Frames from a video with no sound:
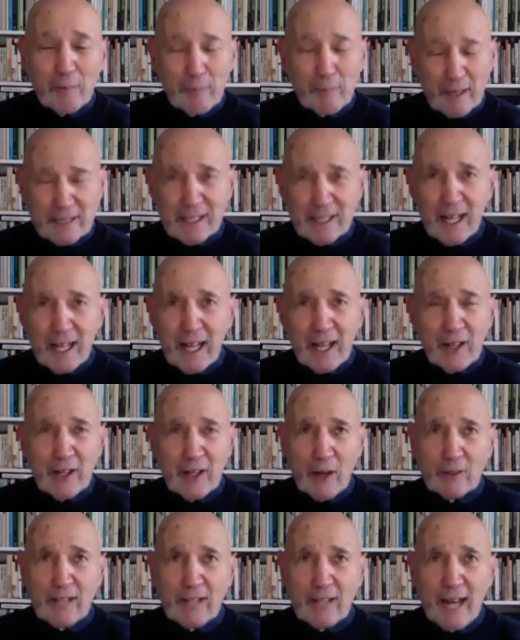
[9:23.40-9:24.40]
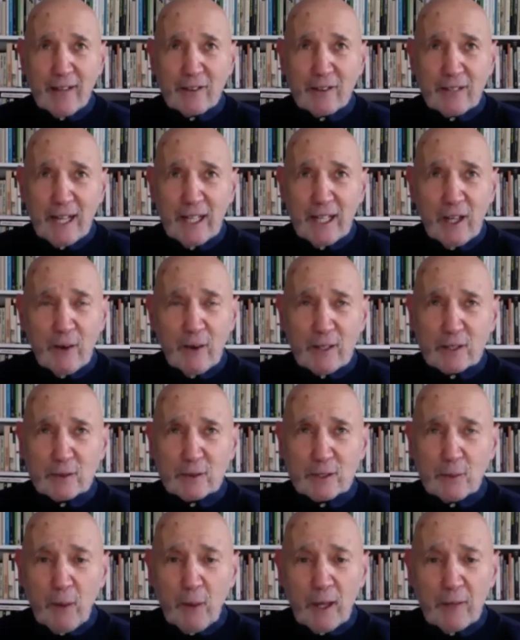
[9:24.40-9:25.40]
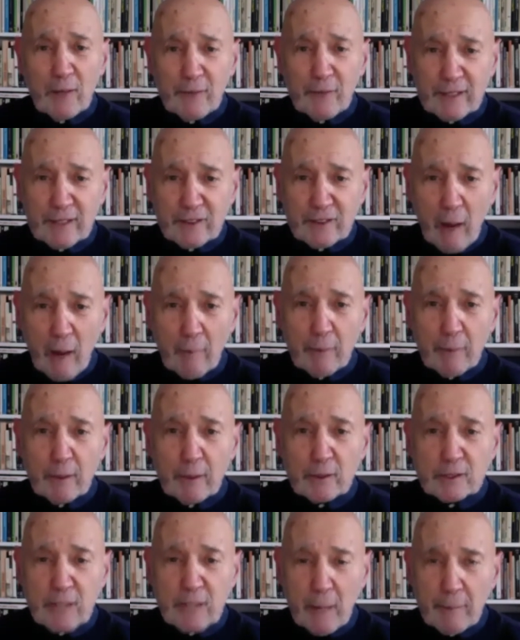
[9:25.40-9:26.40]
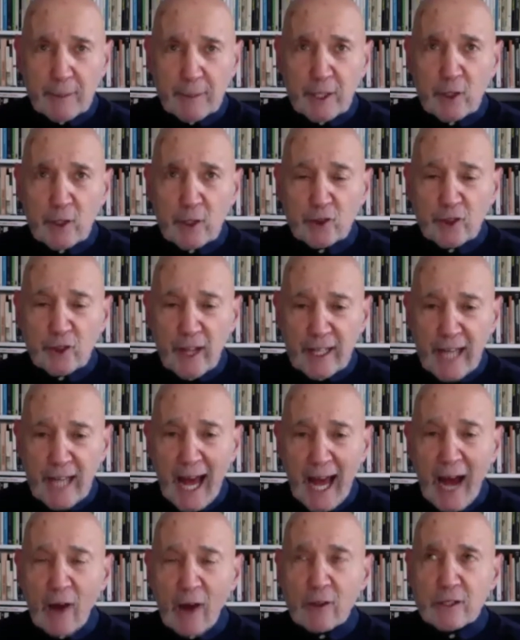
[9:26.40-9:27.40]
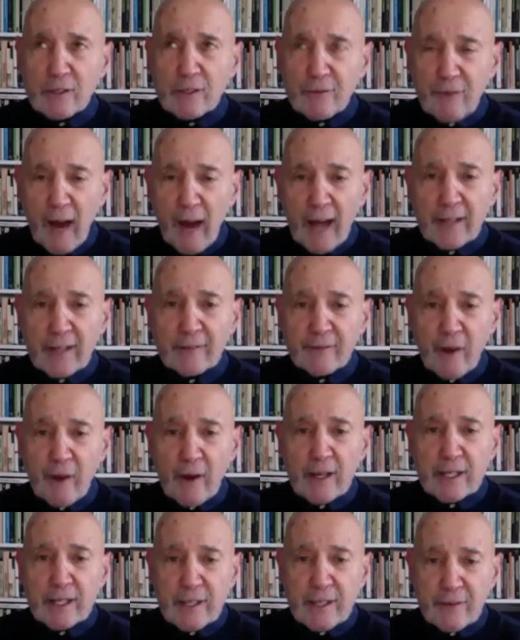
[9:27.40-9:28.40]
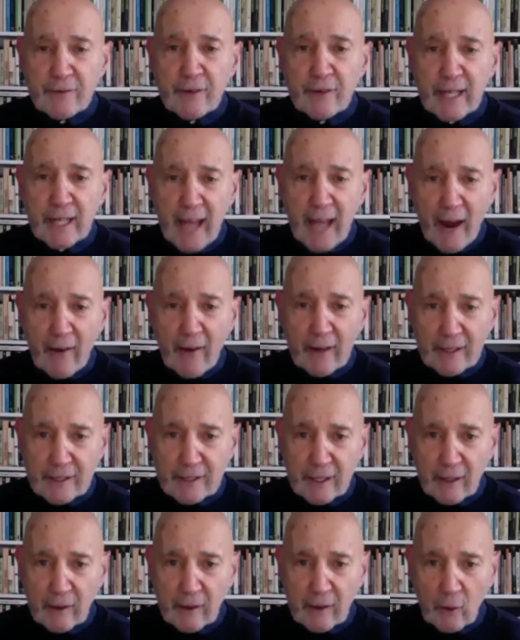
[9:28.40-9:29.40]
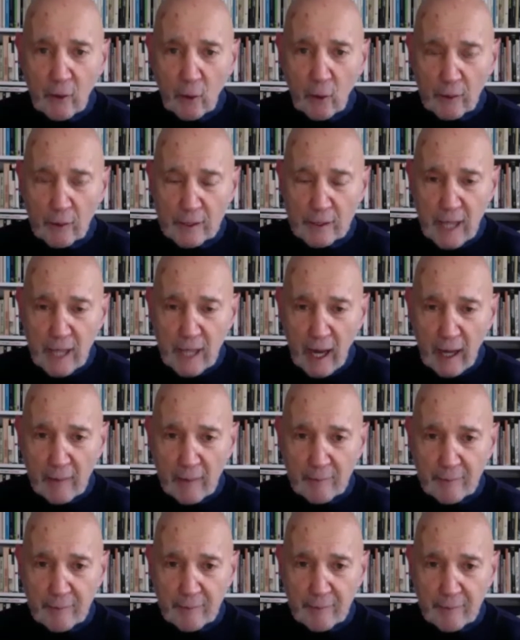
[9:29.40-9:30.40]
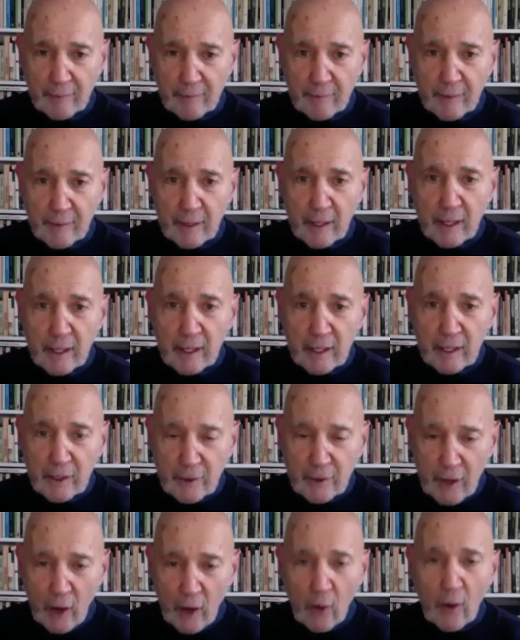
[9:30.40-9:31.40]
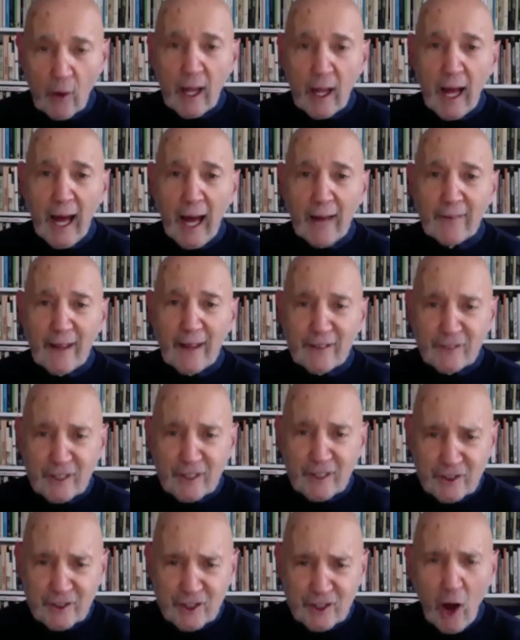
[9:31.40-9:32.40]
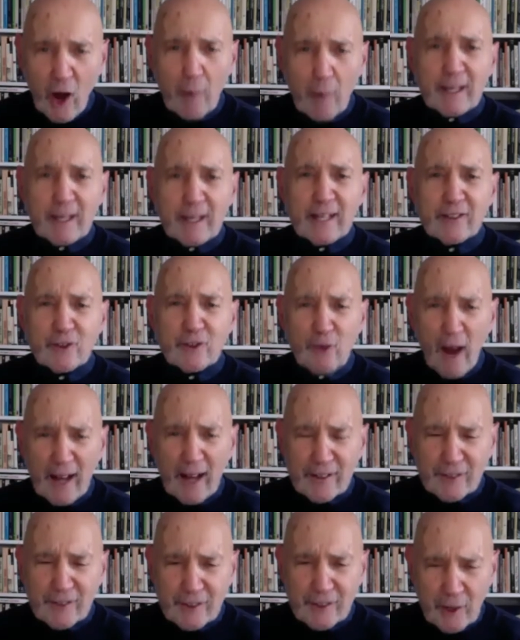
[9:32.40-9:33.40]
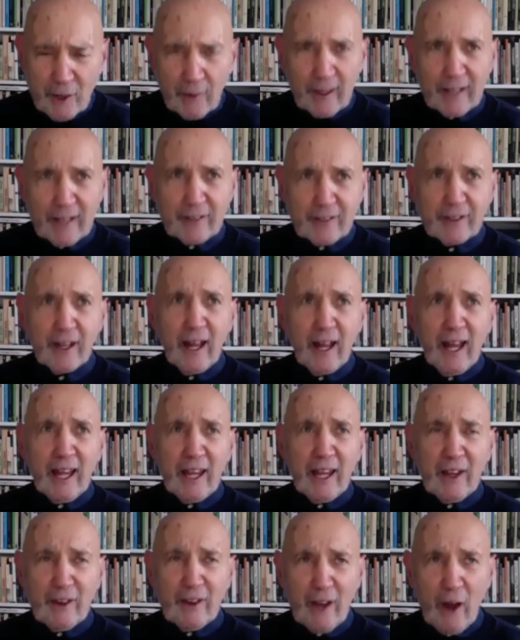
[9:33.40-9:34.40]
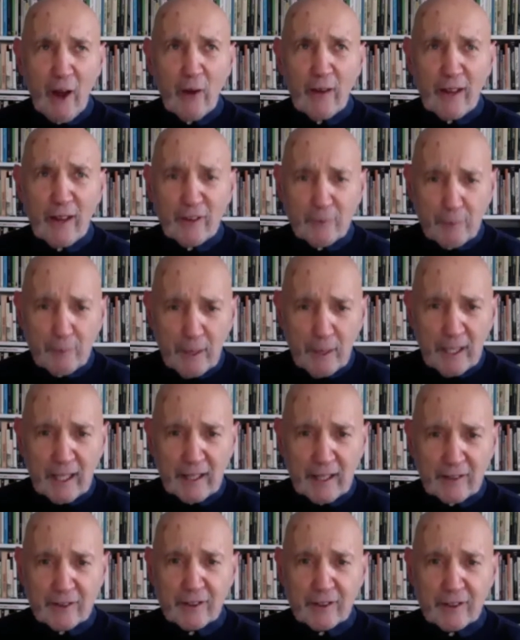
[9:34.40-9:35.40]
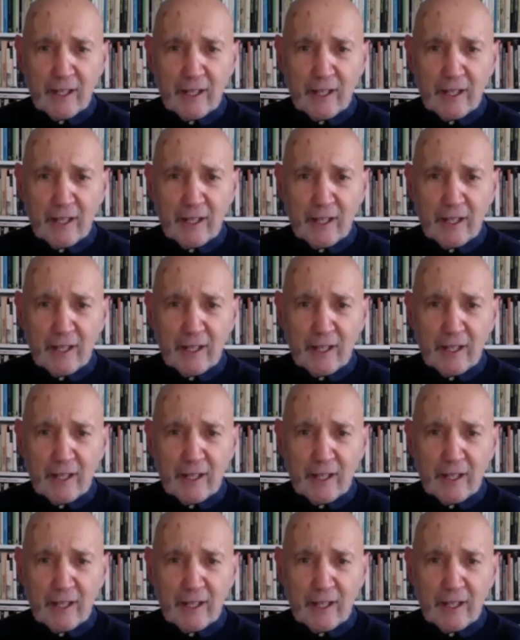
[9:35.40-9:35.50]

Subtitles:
But Daniel Day-Lewis is a wonderful example of somebody who set out to find a very different character all the time, and that's his job, and he's right to do it. That's brilliant.